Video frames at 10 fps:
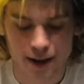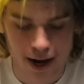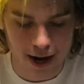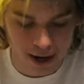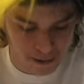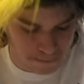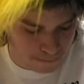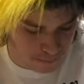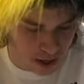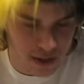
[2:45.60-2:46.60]
And
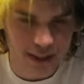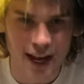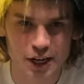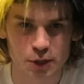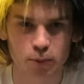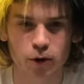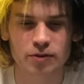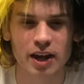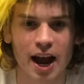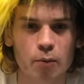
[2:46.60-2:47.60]
I think that just
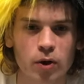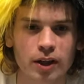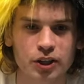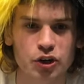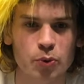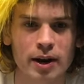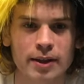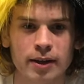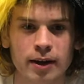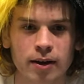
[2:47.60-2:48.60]
proves that I'm willing to do
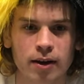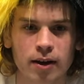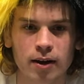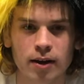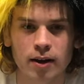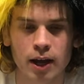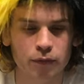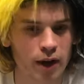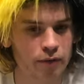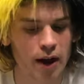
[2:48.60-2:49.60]
anything.
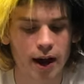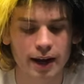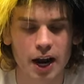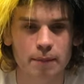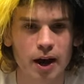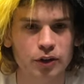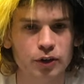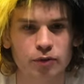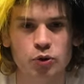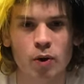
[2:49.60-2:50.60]
If I gotta be out
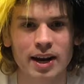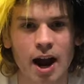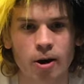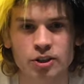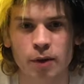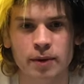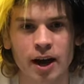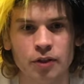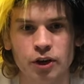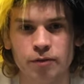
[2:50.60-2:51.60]
there for 20 hours, I'll be
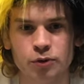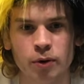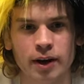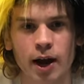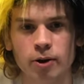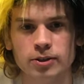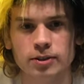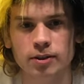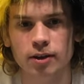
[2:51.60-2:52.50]
out there for 20 hours.